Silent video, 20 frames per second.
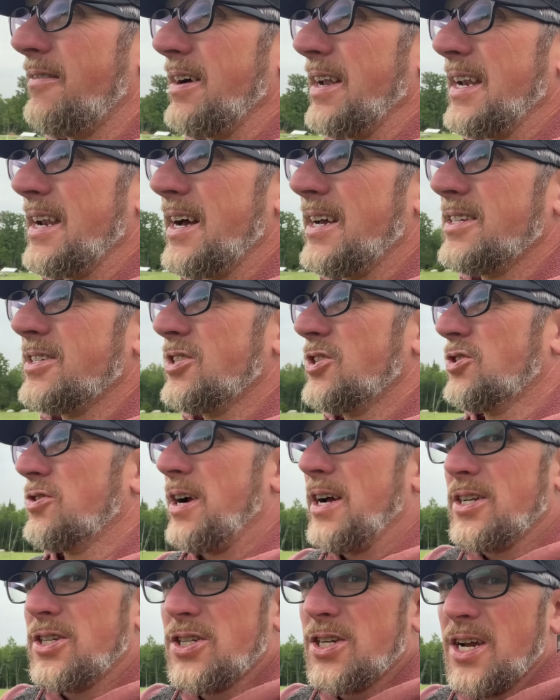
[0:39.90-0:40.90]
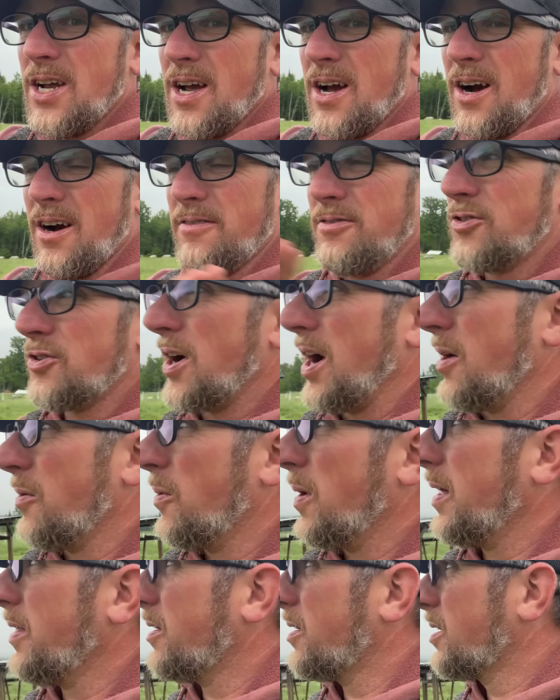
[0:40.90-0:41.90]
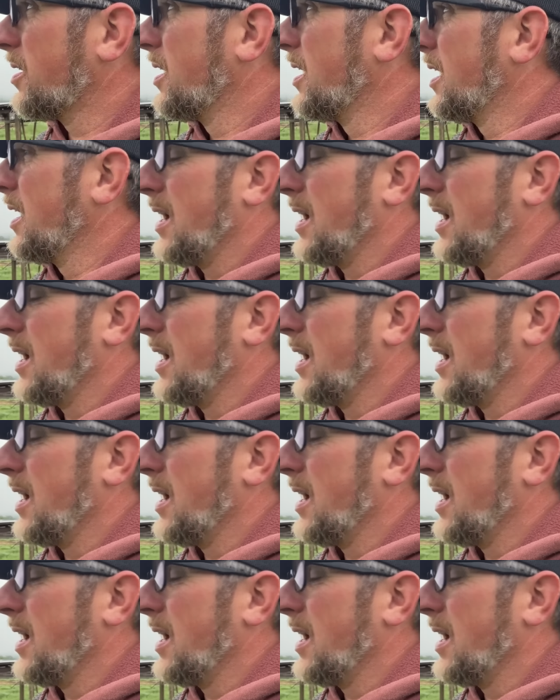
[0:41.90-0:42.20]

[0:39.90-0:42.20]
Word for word: a nice stretch of dry weather.